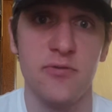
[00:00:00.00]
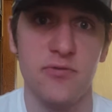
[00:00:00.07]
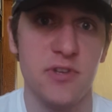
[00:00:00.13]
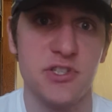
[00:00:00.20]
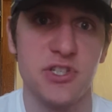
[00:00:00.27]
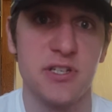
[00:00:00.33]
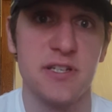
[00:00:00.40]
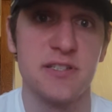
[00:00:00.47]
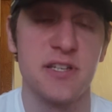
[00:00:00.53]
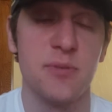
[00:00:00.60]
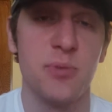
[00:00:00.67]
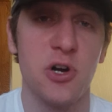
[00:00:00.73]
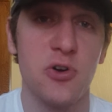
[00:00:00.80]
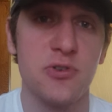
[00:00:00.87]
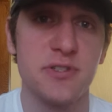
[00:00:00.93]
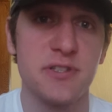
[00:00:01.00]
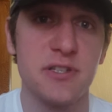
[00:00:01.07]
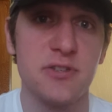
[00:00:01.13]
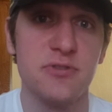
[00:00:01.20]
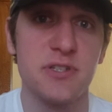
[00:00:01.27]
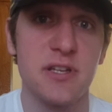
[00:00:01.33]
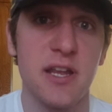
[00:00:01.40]
Vision isn't opposed to
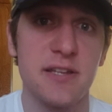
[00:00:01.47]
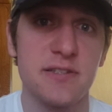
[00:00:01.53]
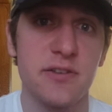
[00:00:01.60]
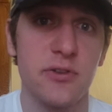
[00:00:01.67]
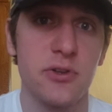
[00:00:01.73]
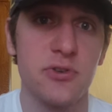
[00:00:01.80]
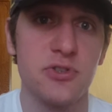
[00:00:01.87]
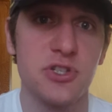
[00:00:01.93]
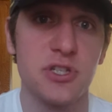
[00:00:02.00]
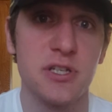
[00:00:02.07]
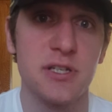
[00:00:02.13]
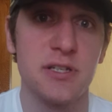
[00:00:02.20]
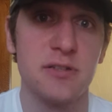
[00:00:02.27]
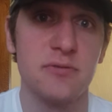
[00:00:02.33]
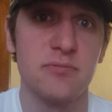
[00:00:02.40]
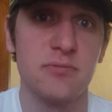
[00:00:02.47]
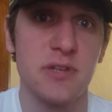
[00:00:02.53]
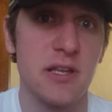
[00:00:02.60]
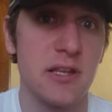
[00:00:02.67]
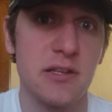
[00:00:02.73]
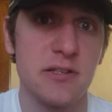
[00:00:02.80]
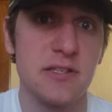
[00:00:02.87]
using a solution.
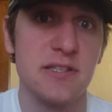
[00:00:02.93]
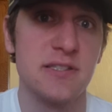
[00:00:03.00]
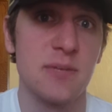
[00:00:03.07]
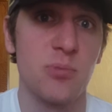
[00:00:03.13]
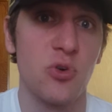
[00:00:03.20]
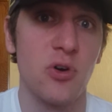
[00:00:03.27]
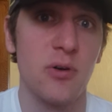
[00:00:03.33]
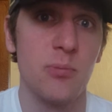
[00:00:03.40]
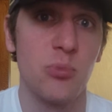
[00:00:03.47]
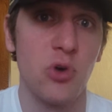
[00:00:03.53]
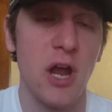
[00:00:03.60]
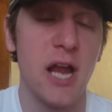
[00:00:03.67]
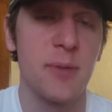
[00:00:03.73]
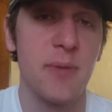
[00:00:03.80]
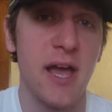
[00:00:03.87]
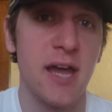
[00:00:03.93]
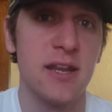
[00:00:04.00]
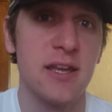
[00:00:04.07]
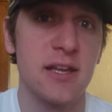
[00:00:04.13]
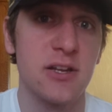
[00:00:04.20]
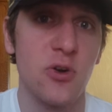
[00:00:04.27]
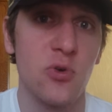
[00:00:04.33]
He's a
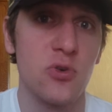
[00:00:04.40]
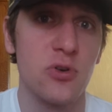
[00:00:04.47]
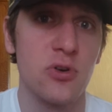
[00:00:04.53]
pragmatic